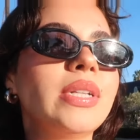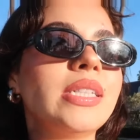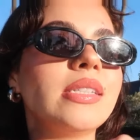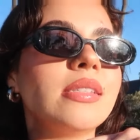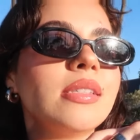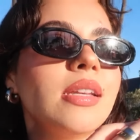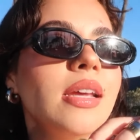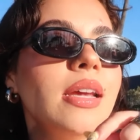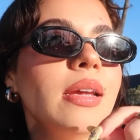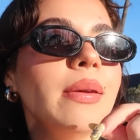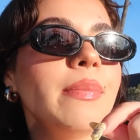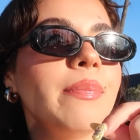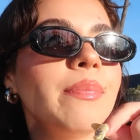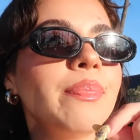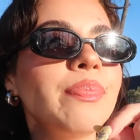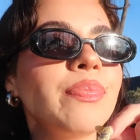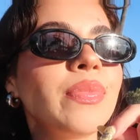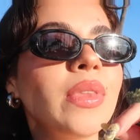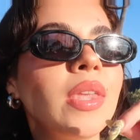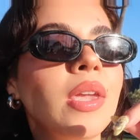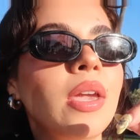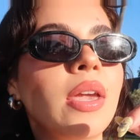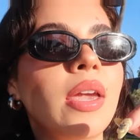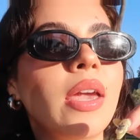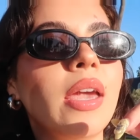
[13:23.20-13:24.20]
Wednesday,
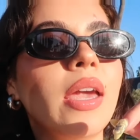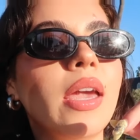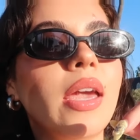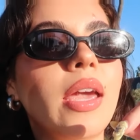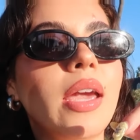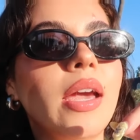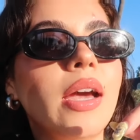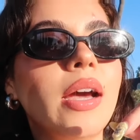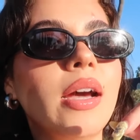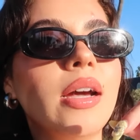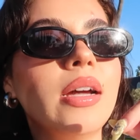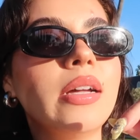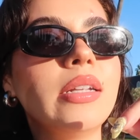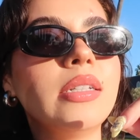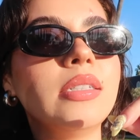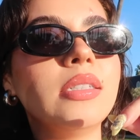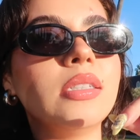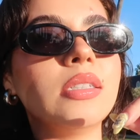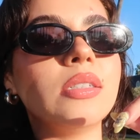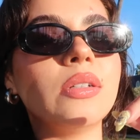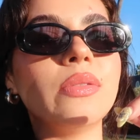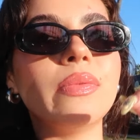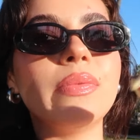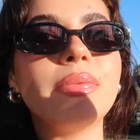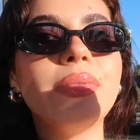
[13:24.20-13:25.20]

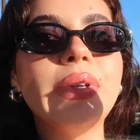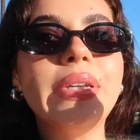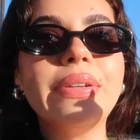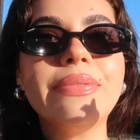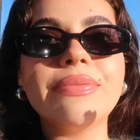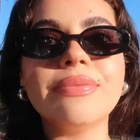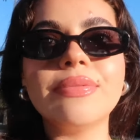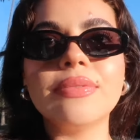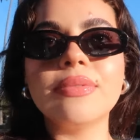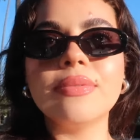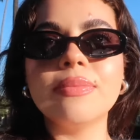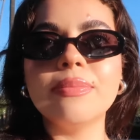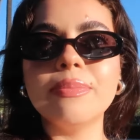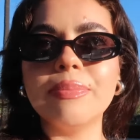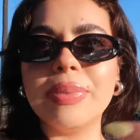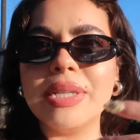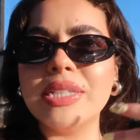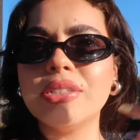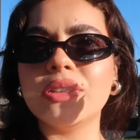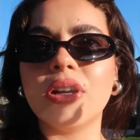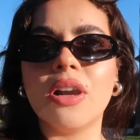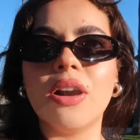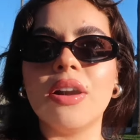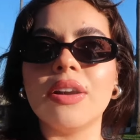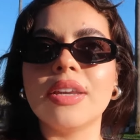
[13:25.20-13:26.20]
and we've
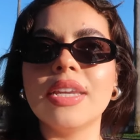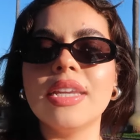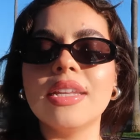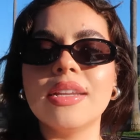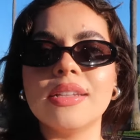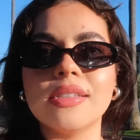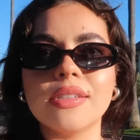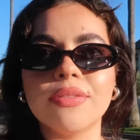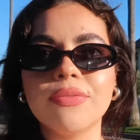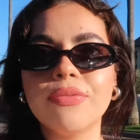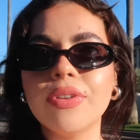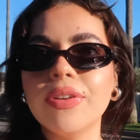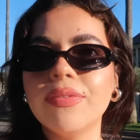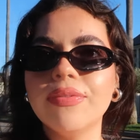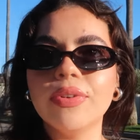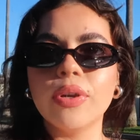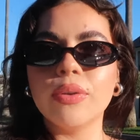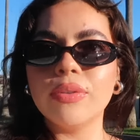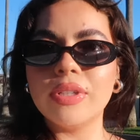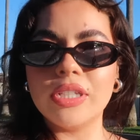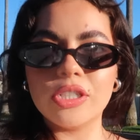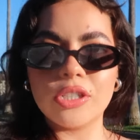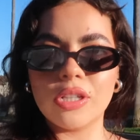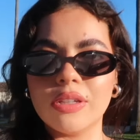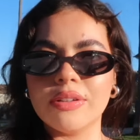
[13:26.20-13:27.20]
been talking as if we've
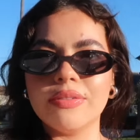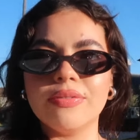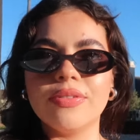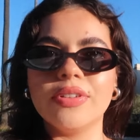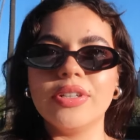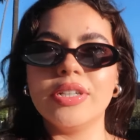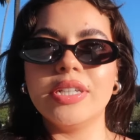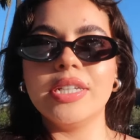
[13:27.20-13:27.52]
known each other for